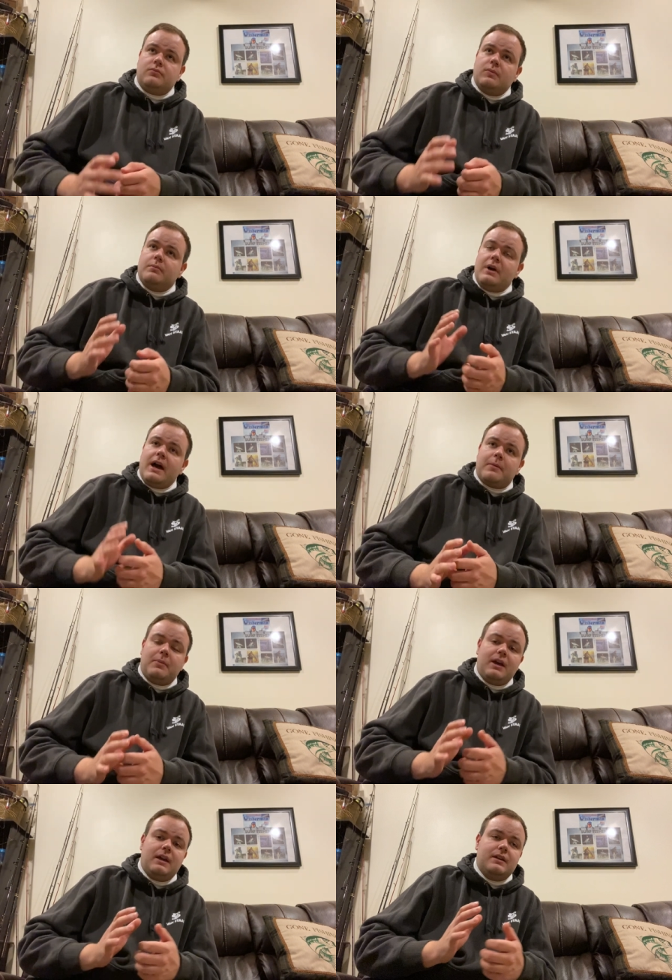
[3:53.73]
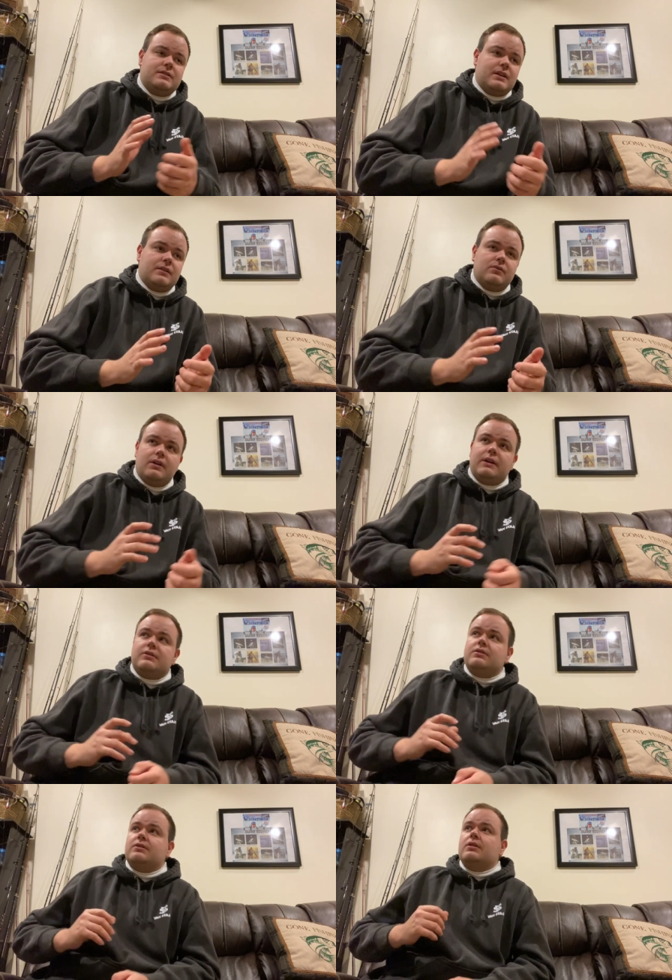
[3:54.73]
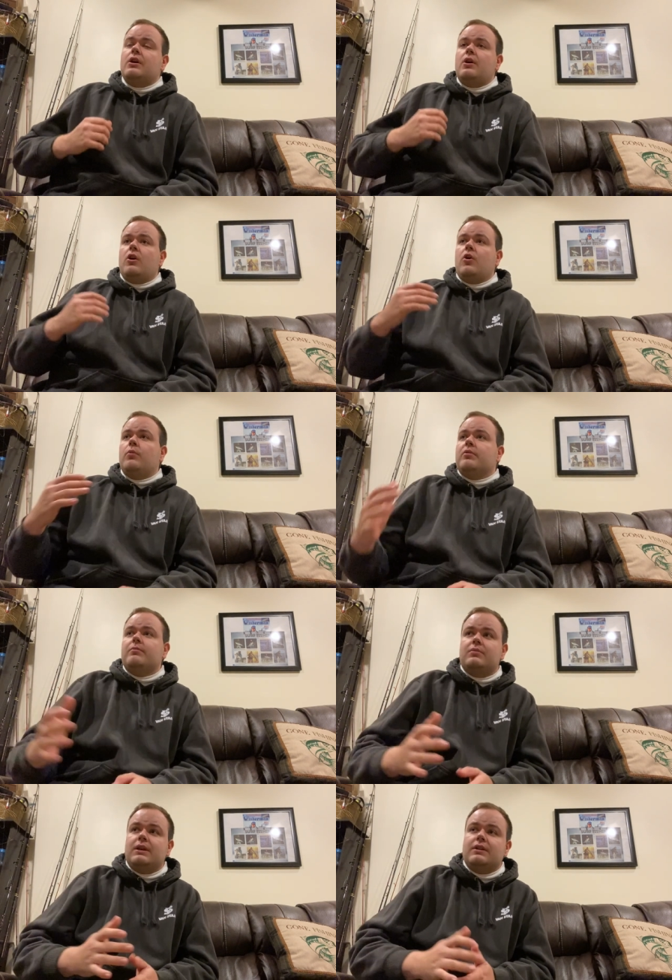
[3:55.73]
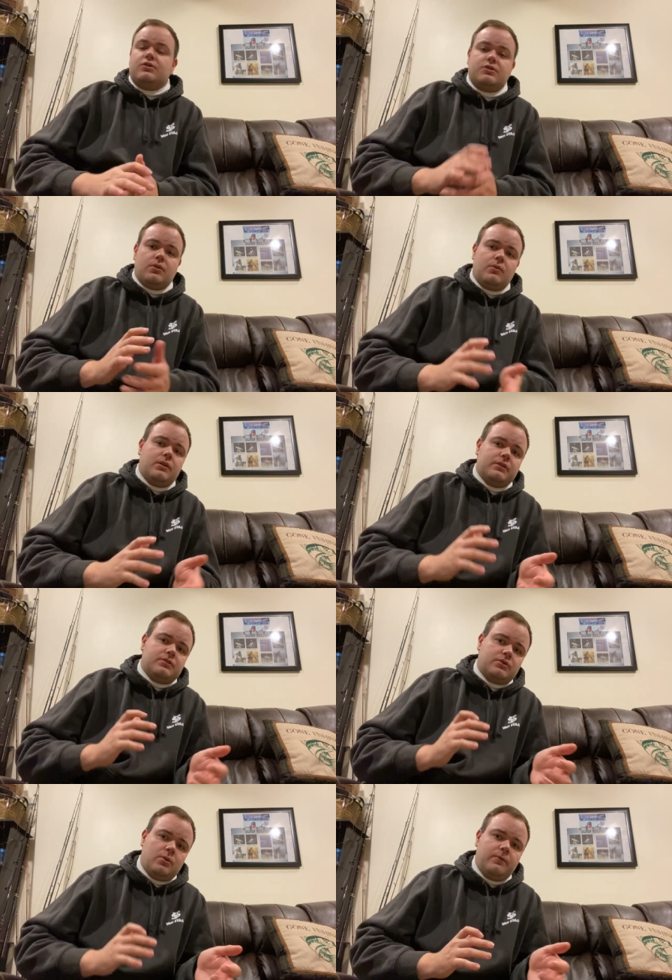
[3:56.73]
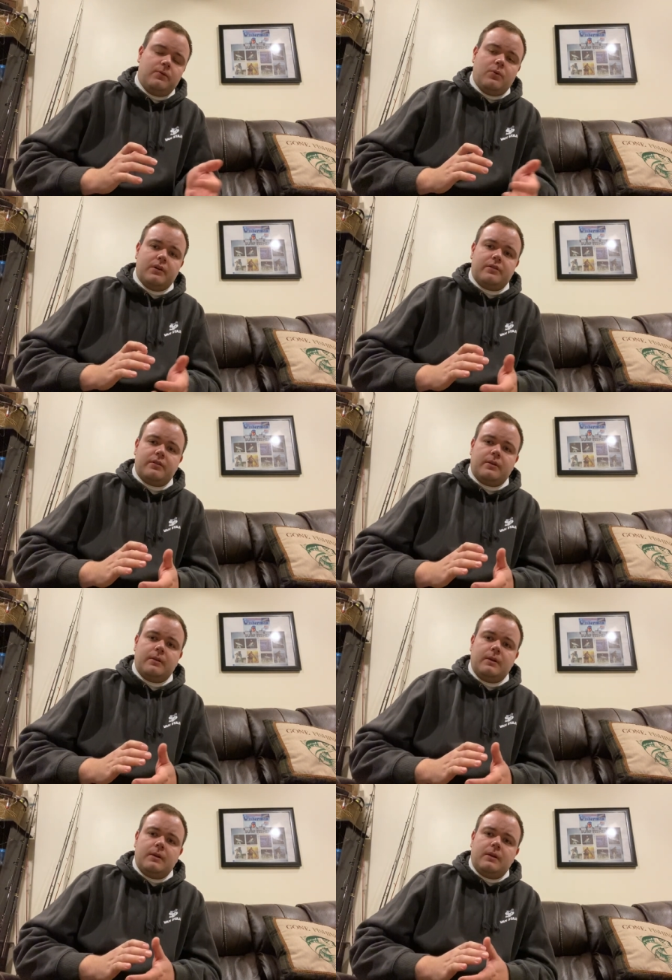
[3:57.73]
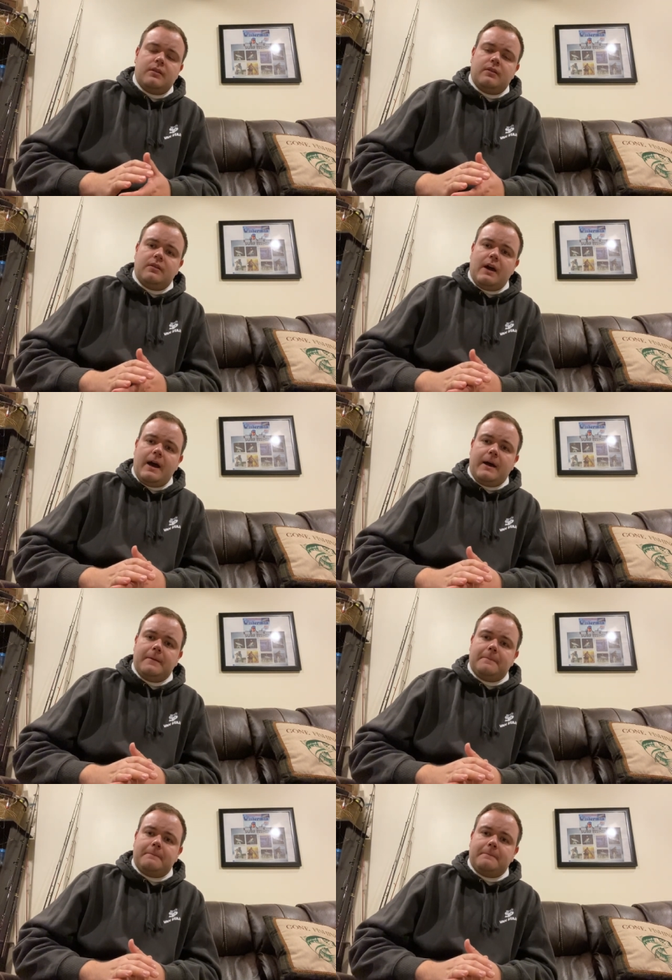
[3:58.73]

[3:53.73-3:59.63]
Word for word: back bays, inlets, open beach, so on and so forth, that